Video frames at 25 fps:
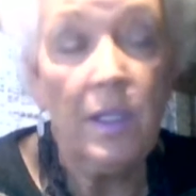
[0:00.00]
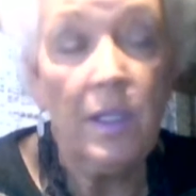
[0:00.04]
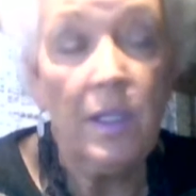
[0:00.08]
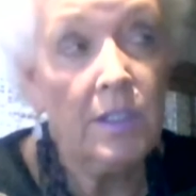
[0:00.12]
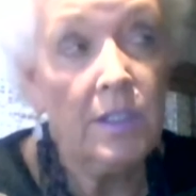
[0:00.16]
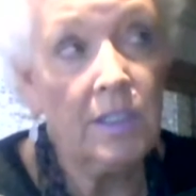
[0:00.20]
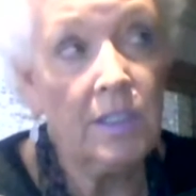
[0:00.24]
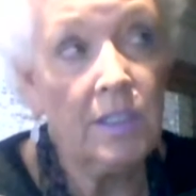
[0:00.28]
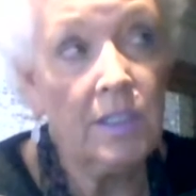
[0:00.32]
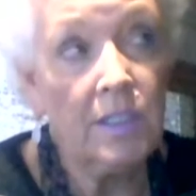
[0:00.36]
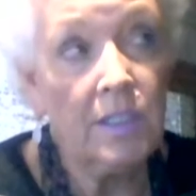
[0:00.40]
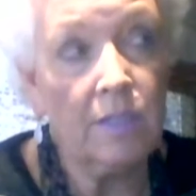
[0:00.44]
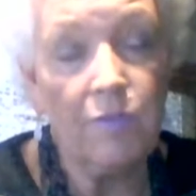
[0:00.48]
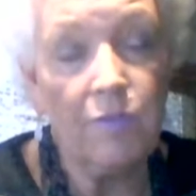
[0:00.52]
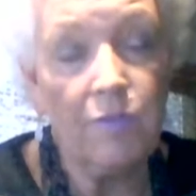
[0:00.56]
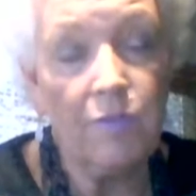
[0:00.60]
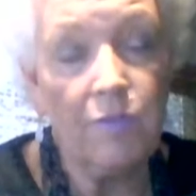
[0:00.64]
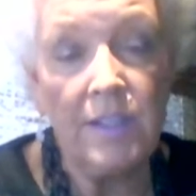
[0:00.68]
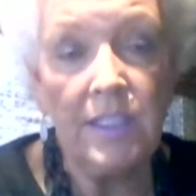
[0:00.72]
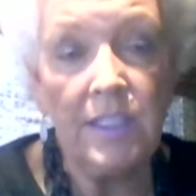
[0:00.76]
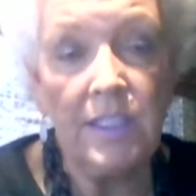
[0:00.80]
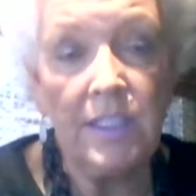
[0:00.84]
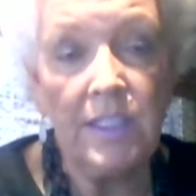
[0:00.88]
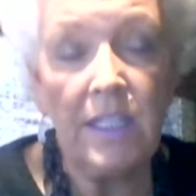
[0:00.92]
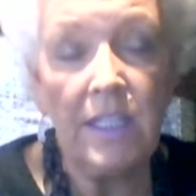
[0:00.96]
to confront
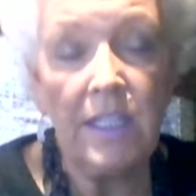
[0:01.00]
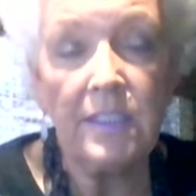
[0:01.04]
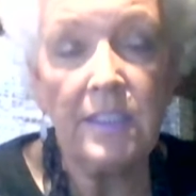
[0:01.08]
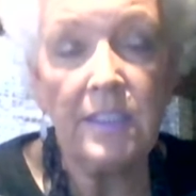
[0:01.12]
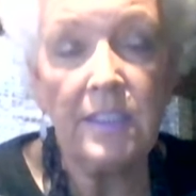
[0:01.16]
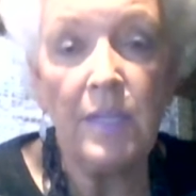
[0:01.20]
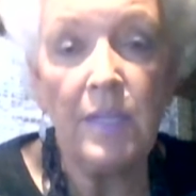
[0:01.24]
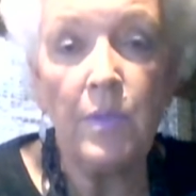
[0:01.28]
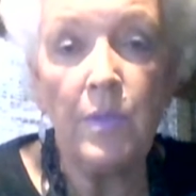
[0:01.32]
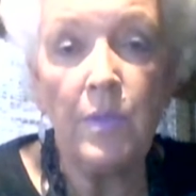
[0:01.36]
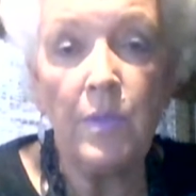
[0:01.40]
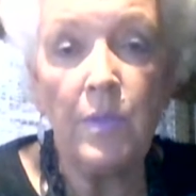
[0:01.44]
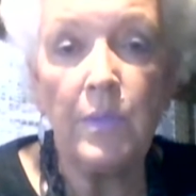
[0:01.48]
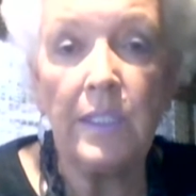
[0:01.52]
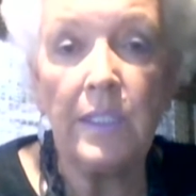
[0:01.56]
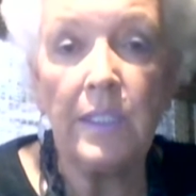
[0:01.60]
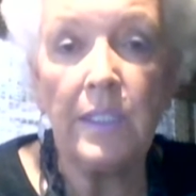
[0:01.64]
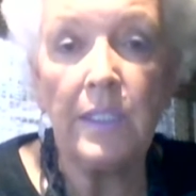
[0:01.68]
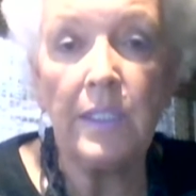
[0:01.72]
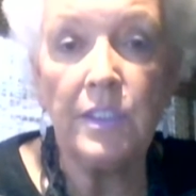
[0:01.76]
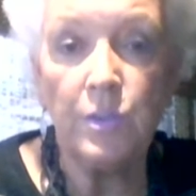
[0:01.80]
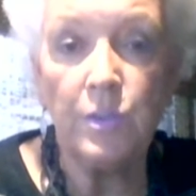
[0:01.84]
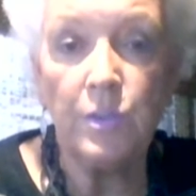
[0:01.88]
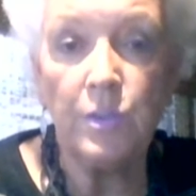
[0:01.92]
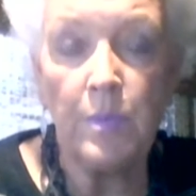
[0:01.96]
it and say, what are we going to
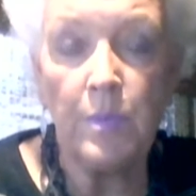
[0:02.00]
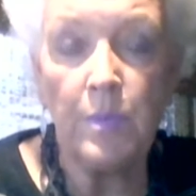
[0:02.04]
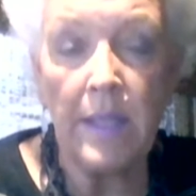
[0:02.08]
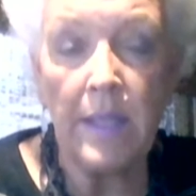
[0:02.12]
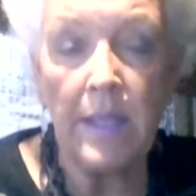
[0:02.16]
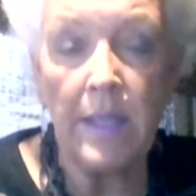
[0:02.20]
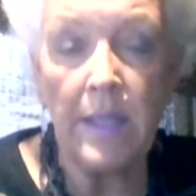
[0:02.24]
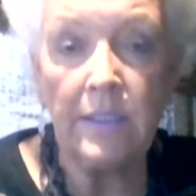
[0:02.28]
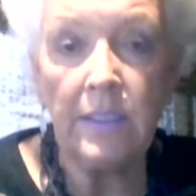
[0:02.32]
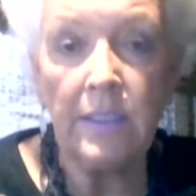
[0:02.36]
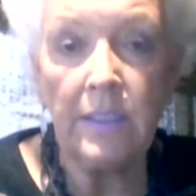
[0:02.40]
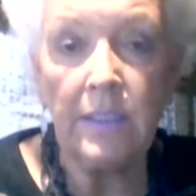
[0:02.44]
do about it?